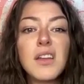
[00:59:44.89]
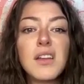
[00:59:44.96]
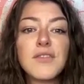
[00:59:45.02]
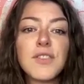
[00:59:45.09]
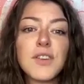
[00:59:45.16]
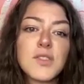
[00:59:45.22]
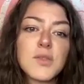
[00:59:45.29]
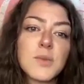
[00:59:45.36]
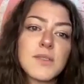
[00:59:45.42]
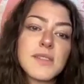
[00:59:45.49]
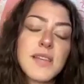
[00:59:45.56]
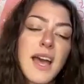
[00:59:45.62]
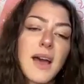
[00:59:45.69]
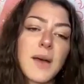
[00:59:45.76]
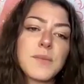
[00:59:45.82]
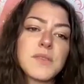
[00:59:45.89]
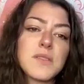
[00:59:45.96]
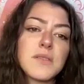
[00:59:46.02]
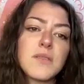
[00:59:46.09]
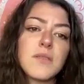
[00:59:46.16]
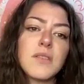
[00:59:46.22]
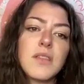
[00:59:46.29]
Your first one's
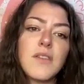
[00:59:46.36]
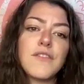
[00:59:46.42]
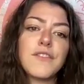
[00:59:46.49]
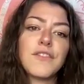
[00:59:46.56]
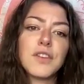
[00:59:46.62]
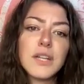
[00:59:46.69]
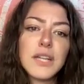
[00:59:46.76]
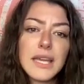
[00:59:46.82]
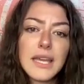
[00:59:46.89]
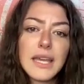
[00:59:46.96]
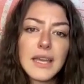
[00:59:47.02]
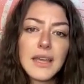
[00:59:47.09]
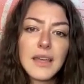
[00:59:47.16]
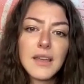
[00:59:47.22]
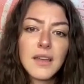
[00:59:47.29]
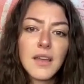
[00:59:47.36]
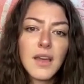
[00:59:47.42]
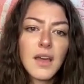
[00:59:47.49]
absolutely free.